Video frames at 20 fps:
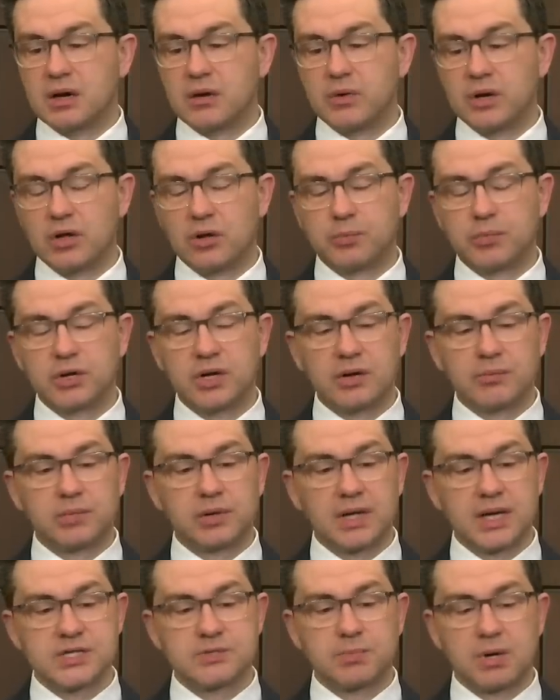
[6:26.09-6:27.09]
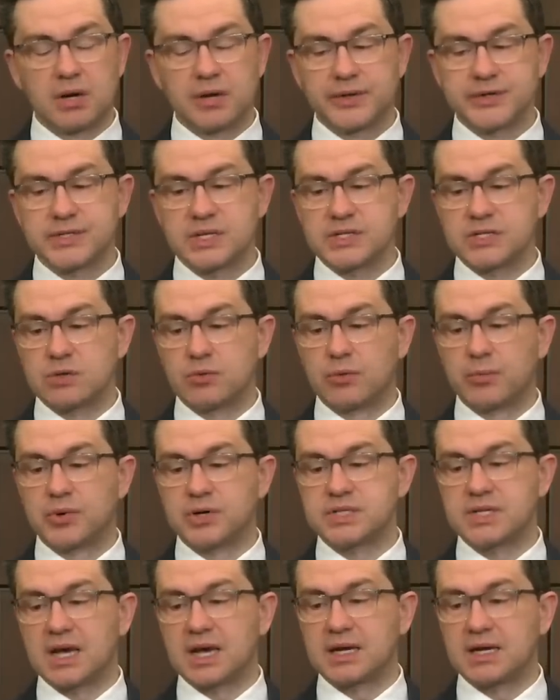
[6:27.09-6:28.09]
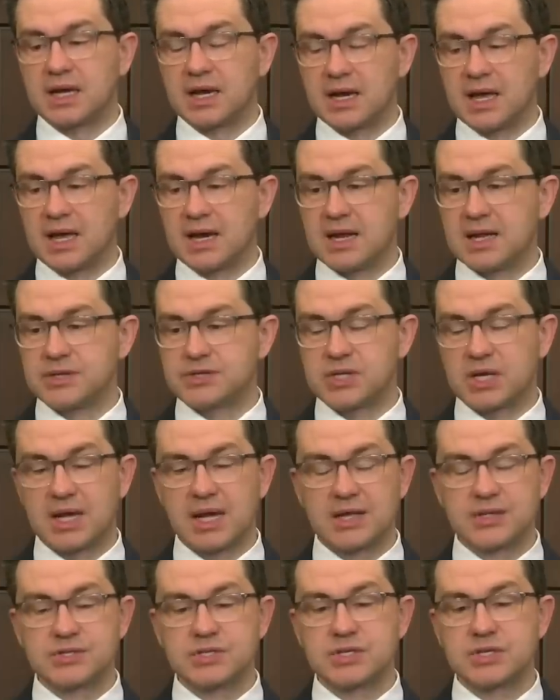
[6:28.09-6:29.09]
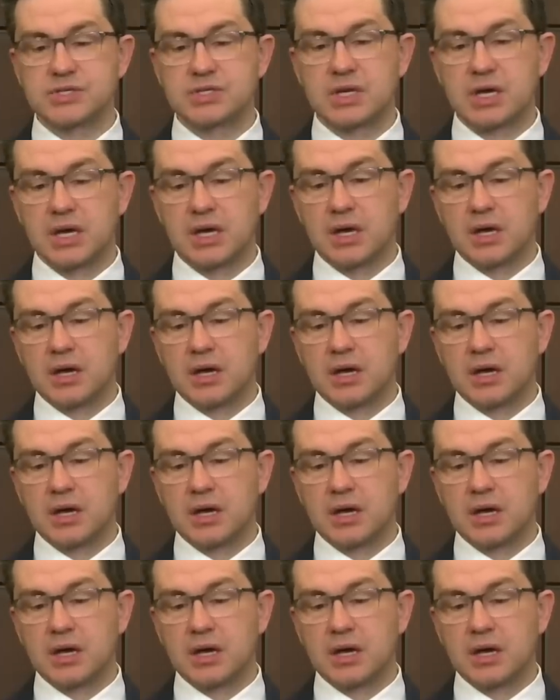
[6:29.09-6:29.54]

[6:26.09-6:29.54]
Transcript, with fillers: We'll put in place policies that will protect Canadians against this